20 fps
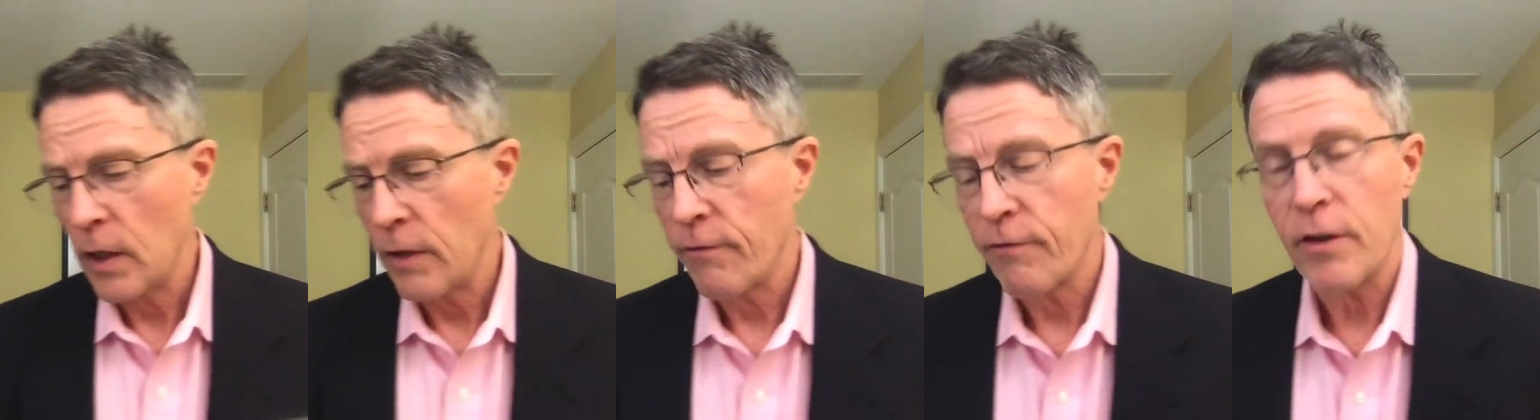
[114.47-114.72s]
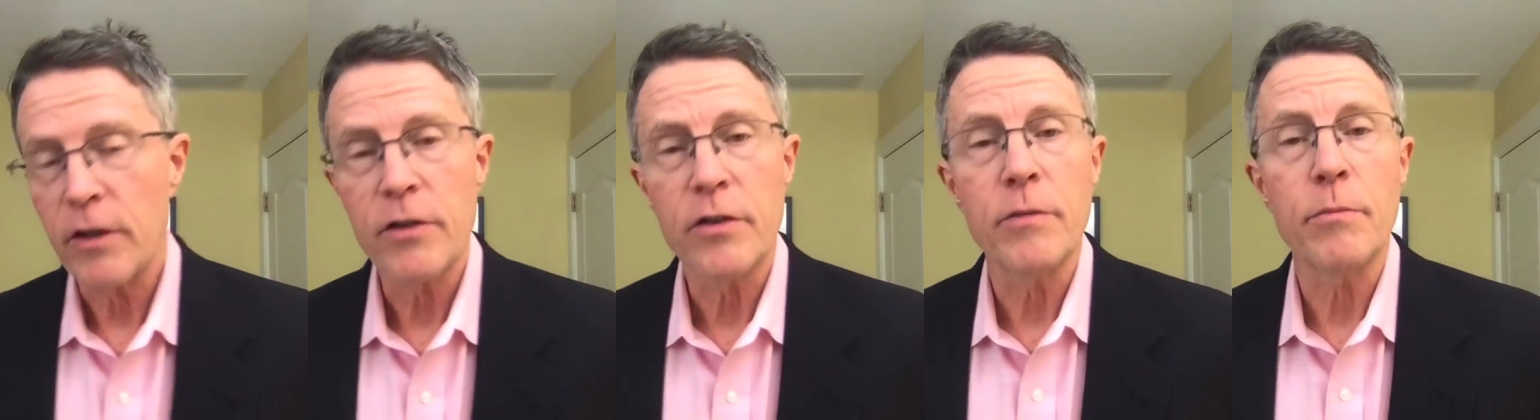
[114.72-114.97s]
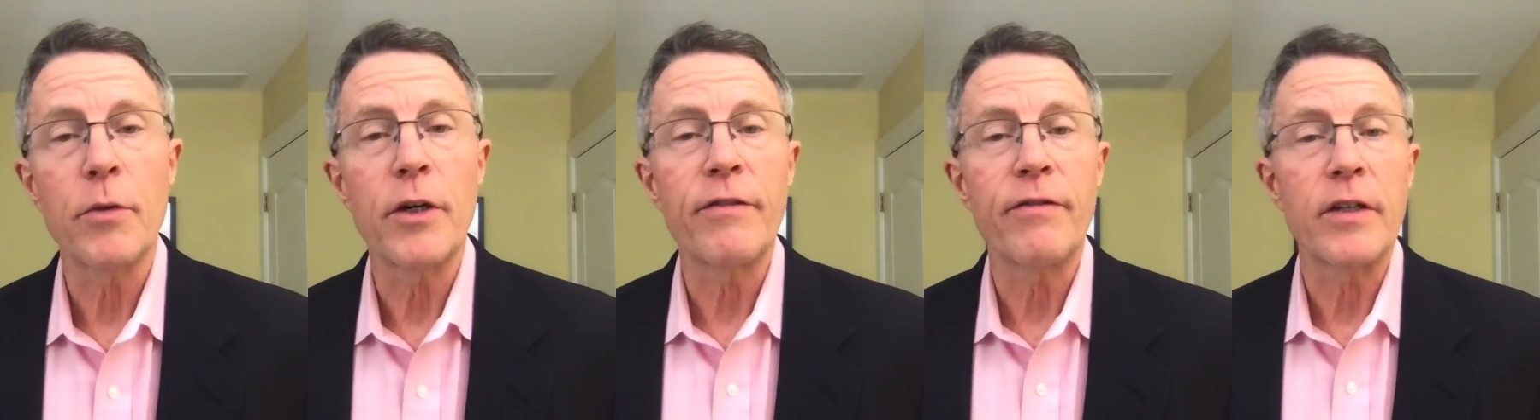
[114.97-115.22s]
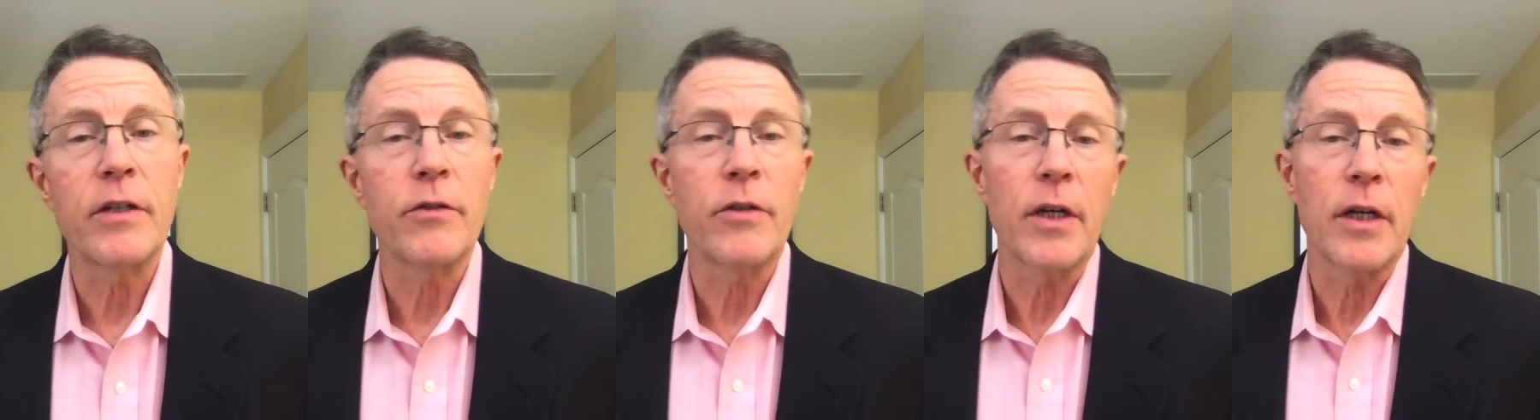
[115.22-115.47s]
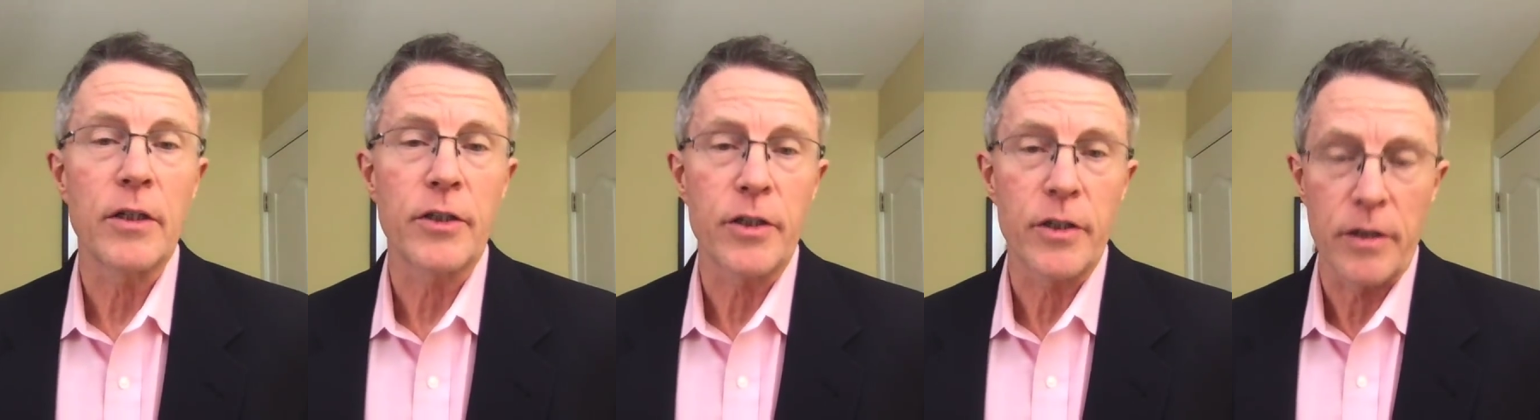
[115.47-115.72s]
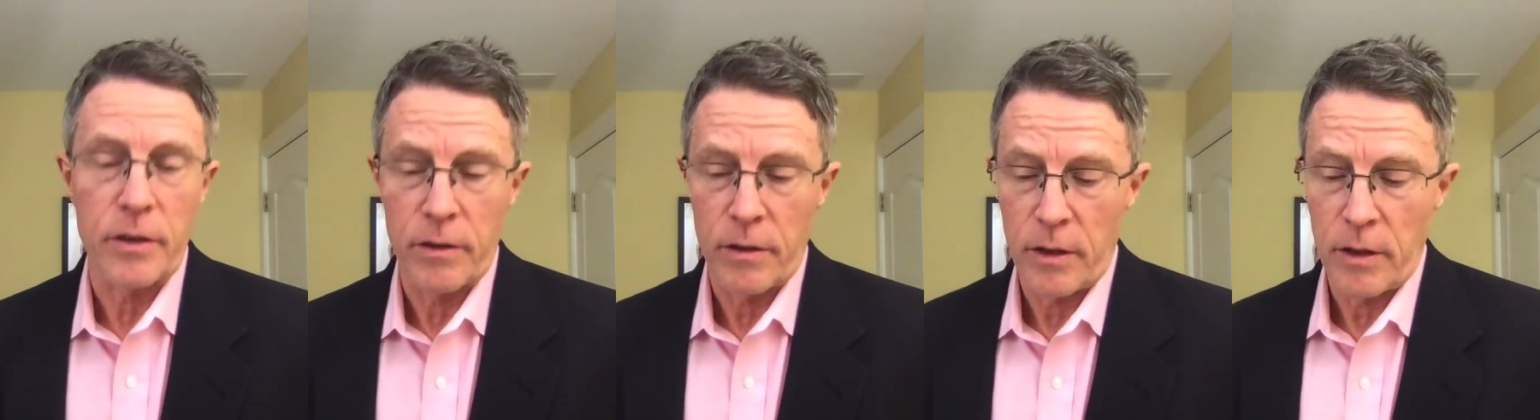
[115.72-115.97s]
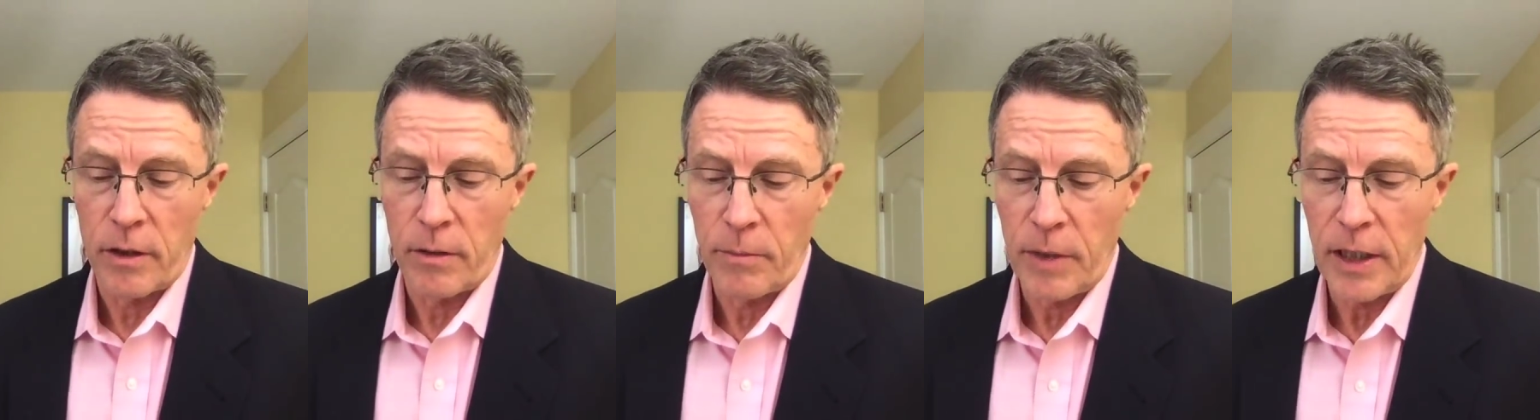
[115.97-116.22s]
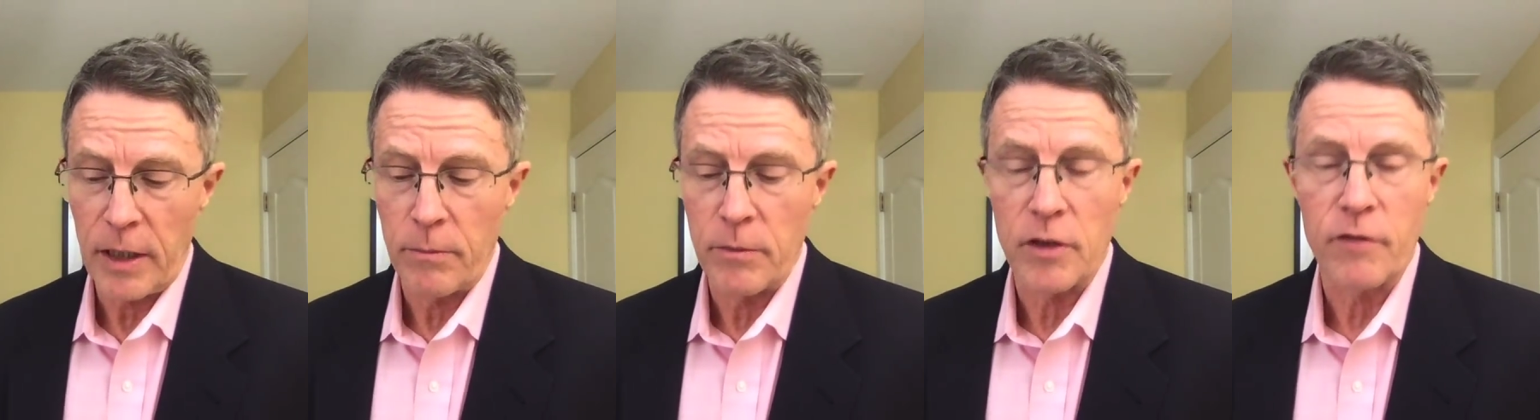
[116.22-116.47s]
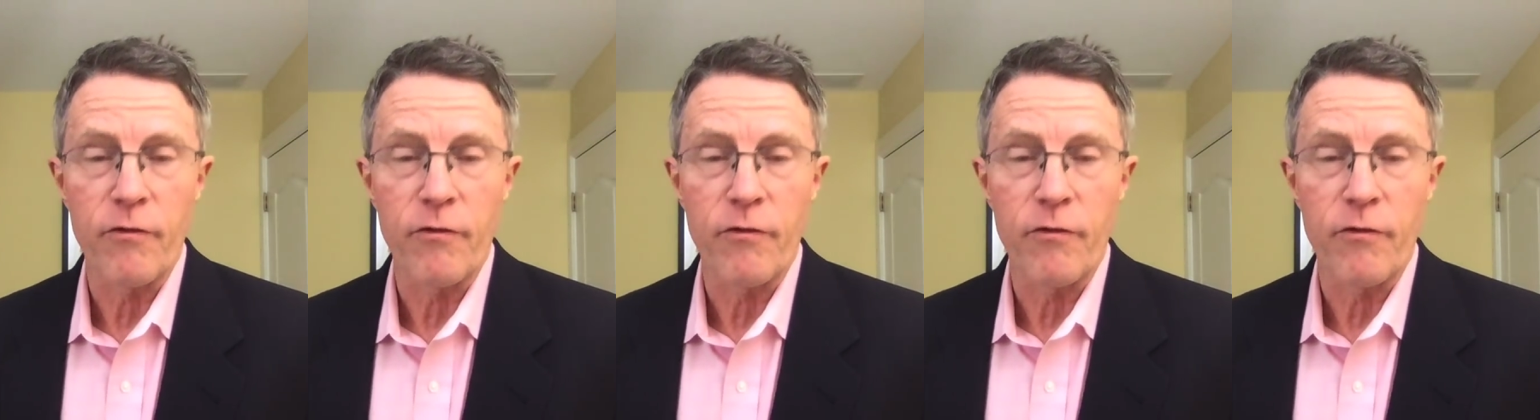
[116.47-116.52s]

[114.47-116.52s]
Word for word: First, a brief introduction. Uh, my name is